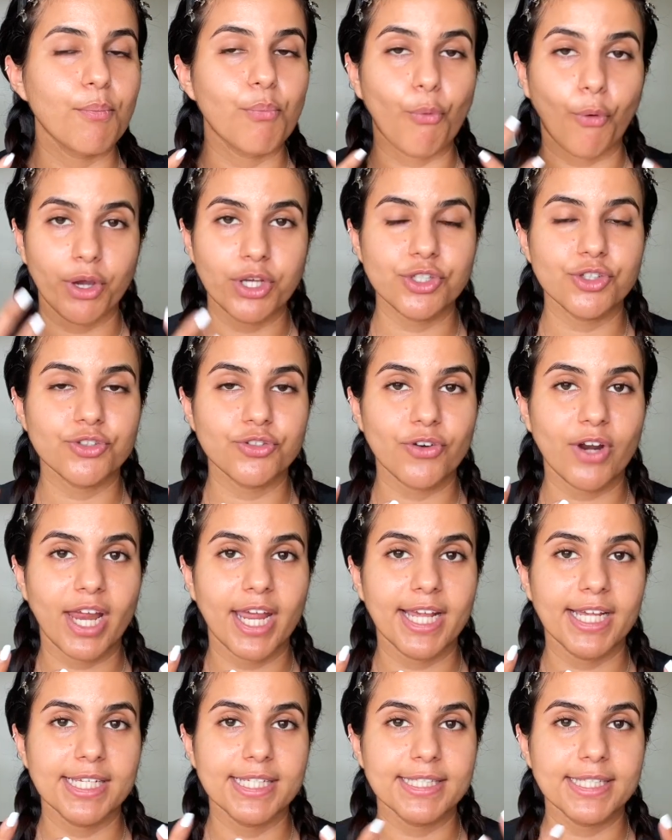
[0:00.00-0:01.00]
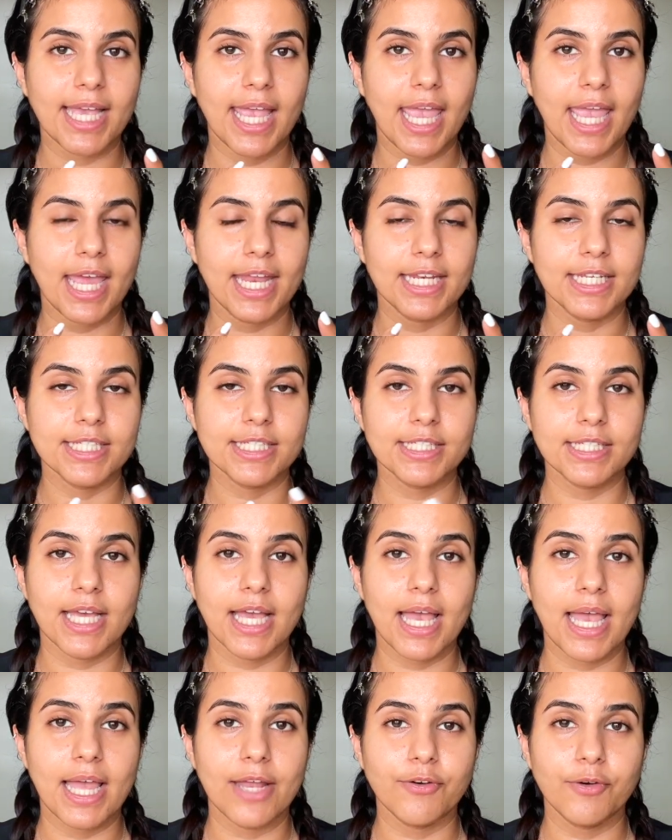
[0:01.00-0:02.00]
moisturize and
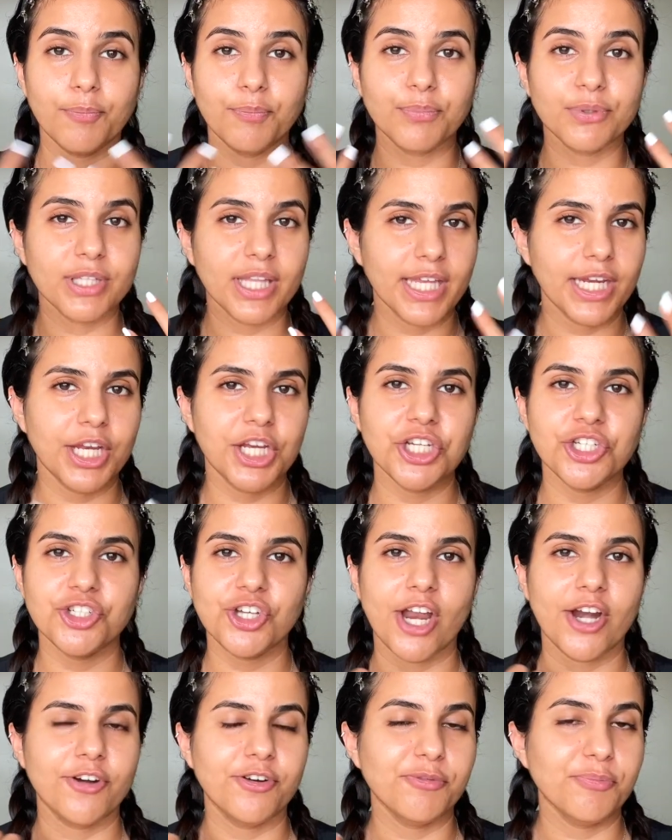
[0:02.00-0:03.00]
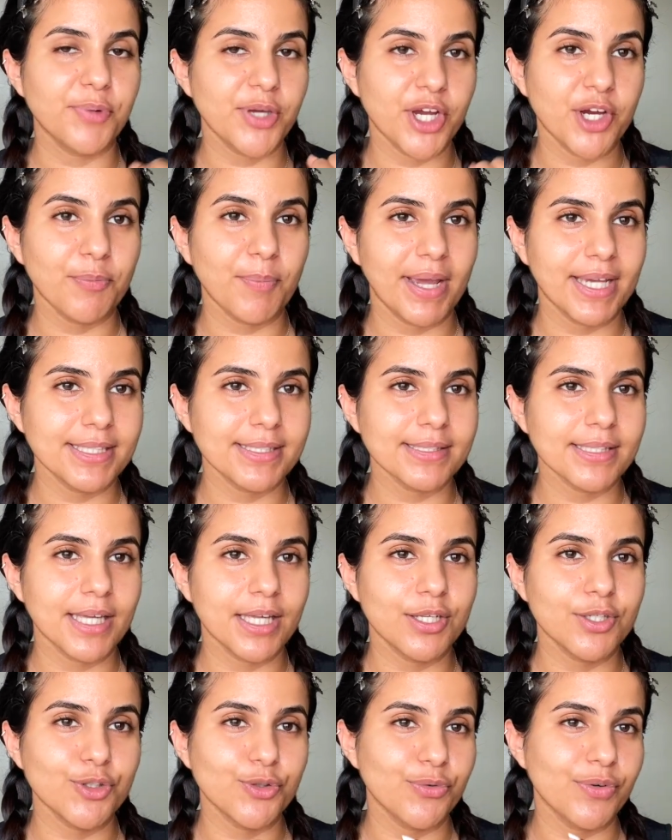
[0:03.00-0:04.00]
replenish and repair my
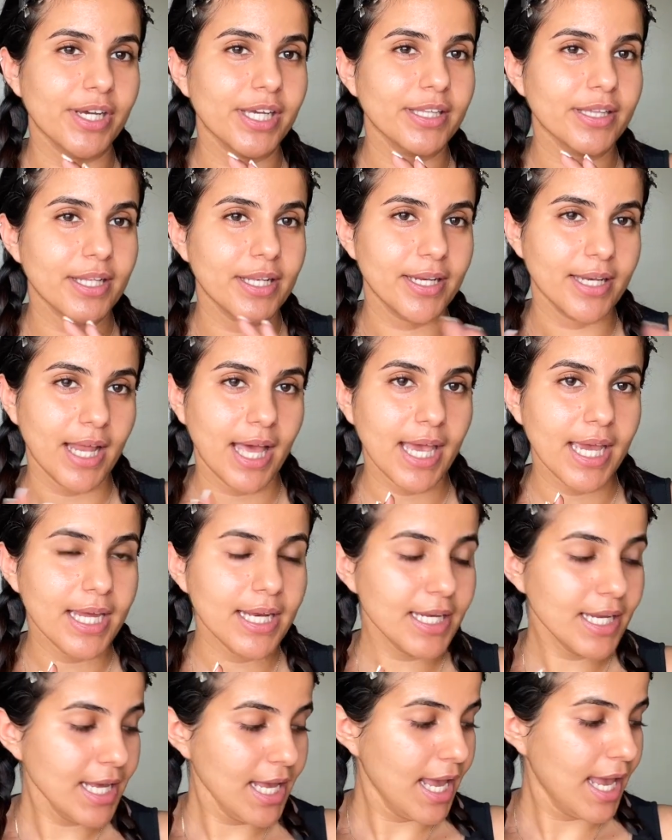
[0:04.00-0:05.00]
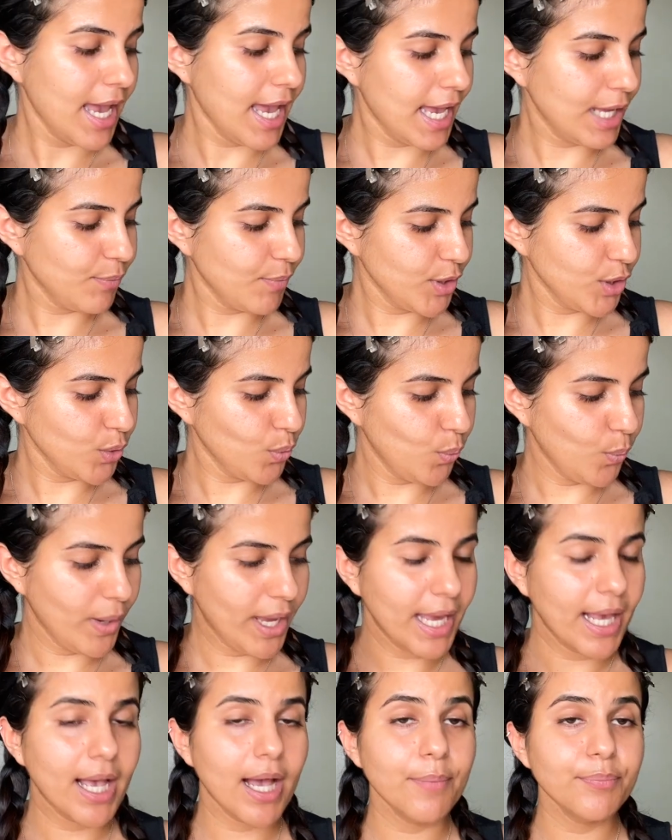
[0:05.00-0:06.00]
skin during the night. And when you
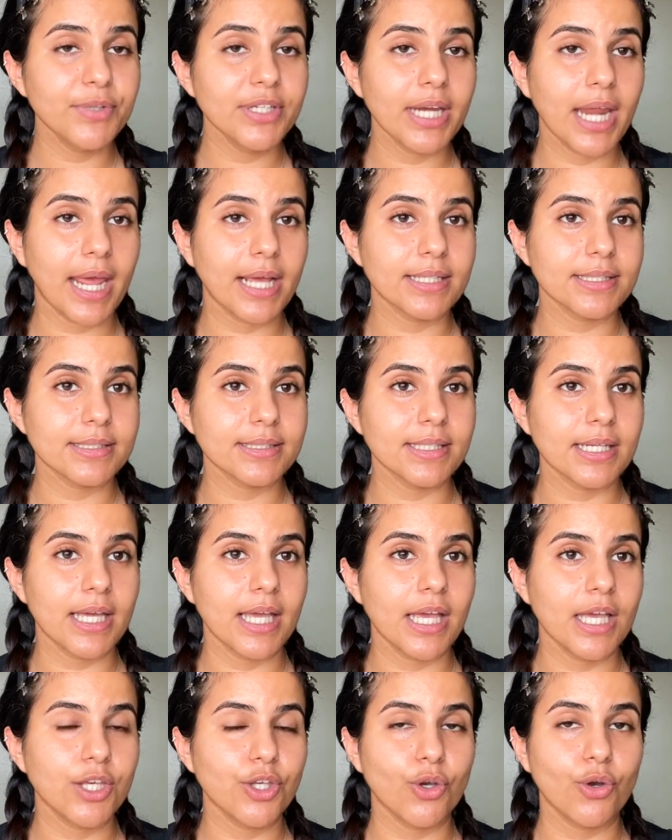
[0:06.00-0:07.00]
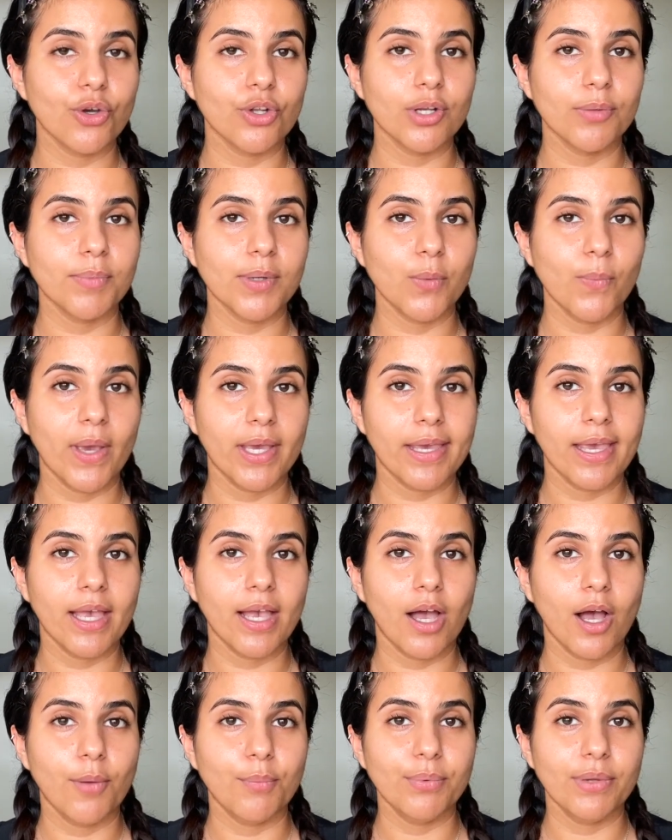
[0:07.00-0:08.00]
wake up the next day, you're going to be
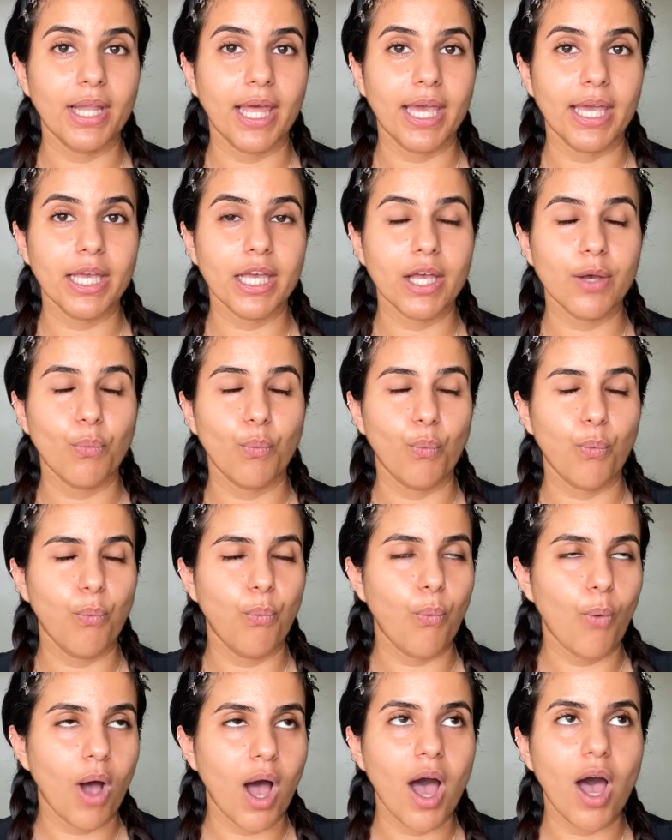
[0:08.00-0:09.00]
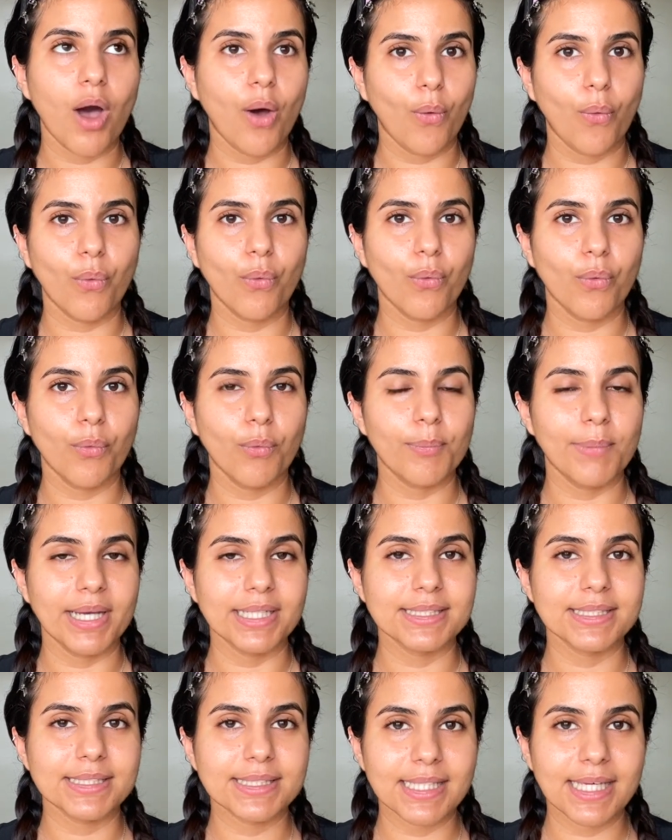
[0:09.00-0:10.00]
waking up like, wow,
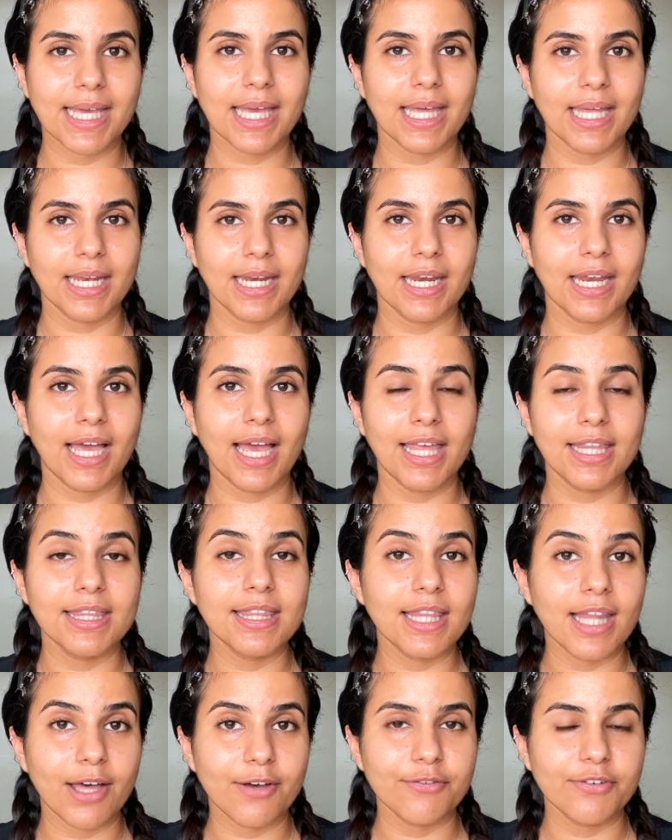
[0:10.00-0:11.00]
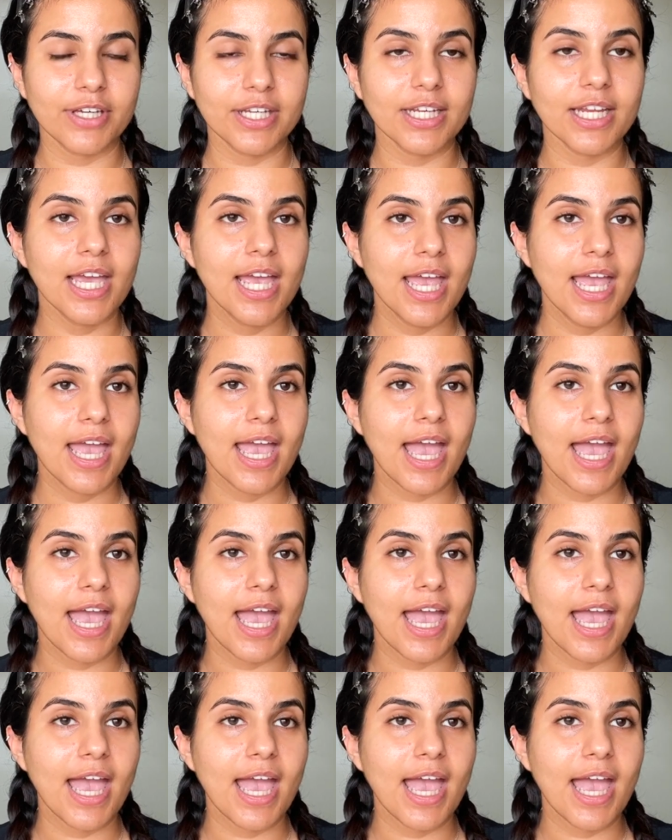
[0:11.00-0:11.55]
my skin, I love it.